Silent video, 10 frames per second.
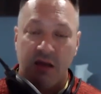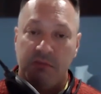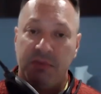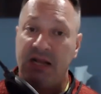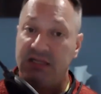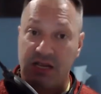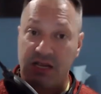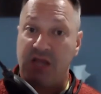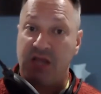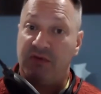But at the same
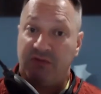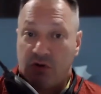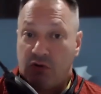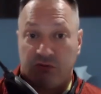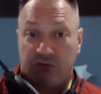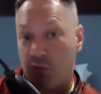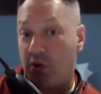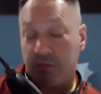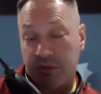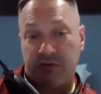time, if you don't really want
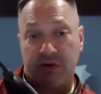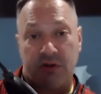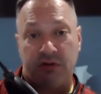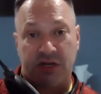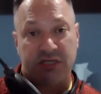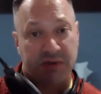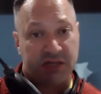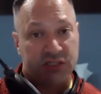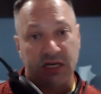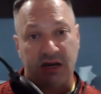to be around other
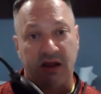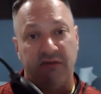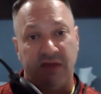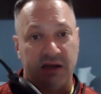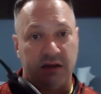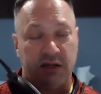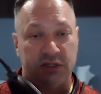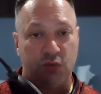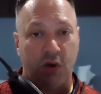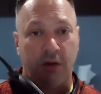expats, have that as
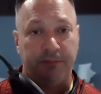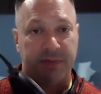well.